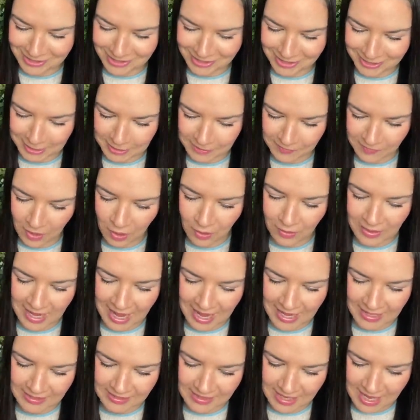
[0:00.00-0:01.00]

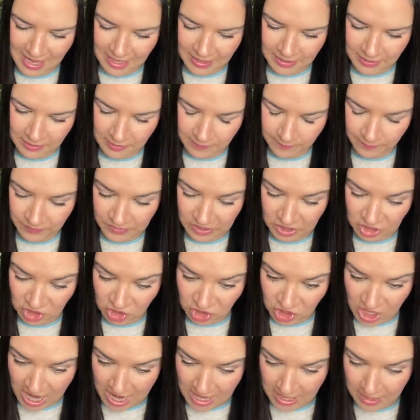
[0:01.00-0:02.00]
exfoliate and
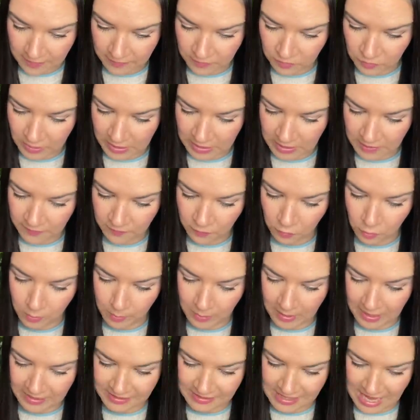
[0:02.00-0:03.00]
shave 24
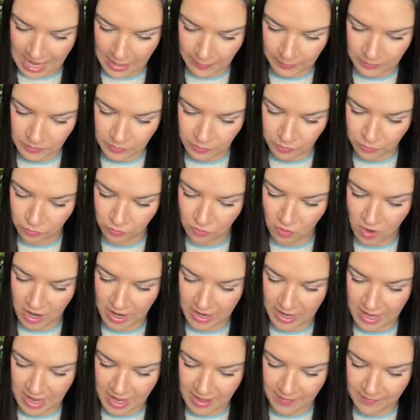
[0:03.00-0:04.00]
plus hours
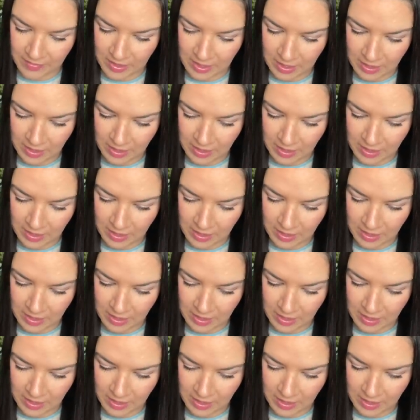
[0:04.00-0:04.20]
prior.